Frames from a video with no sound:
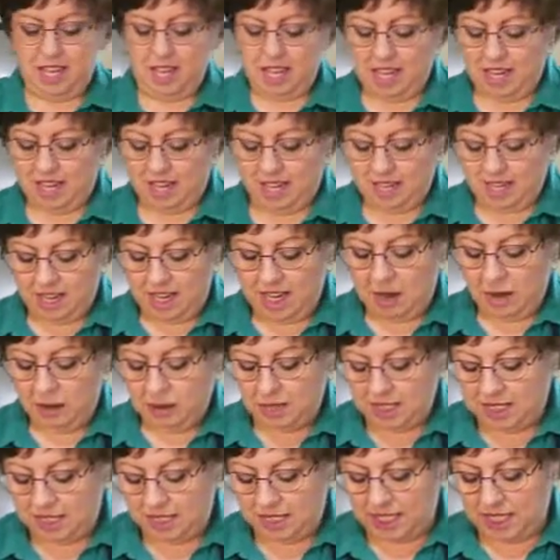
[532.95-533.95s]
And how
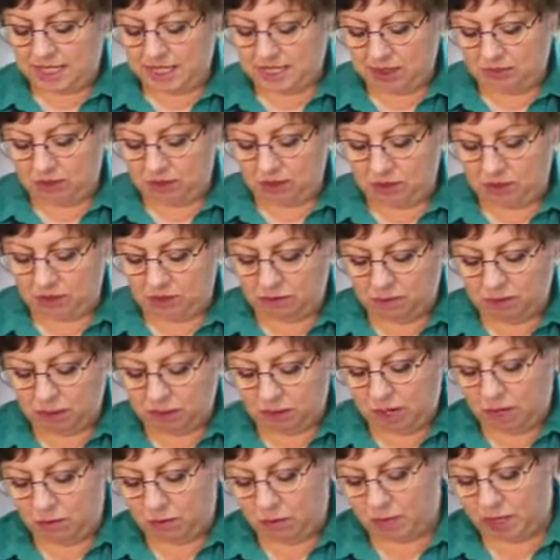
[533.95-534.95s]
I did this, if you
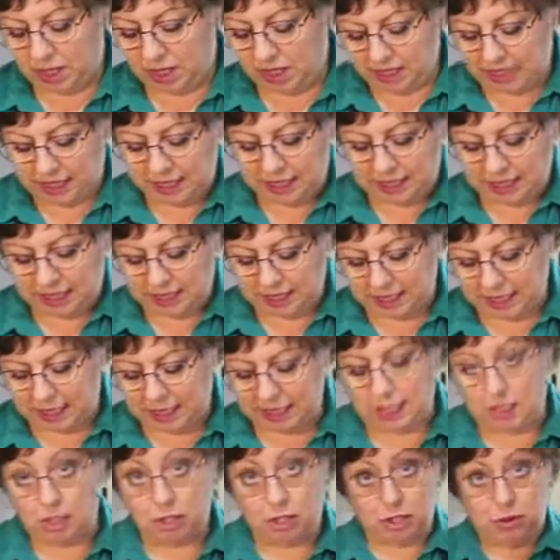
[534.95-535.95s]
don't have one of these handy
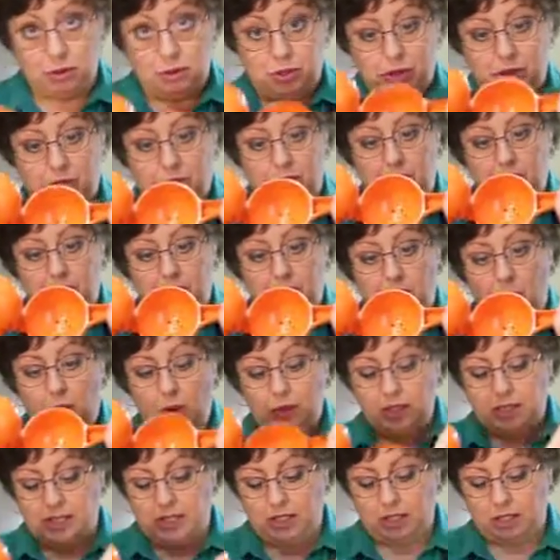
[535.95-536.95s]
dandy juicers, there's
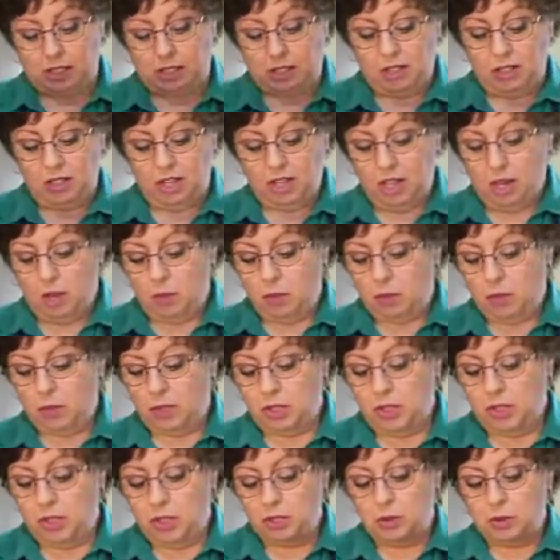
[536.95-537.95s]
holes here where
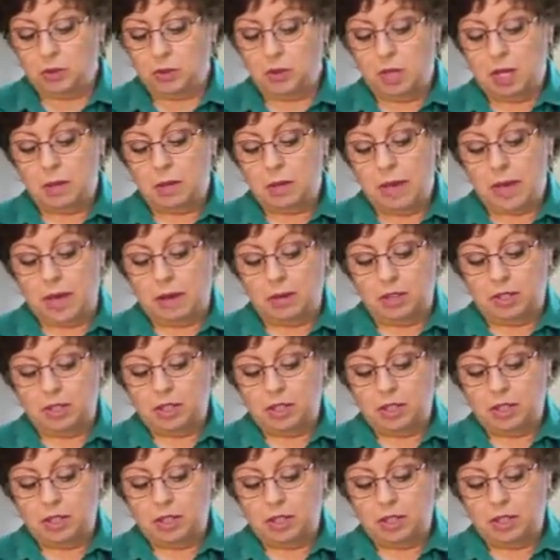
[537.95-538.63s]
the juice will come out.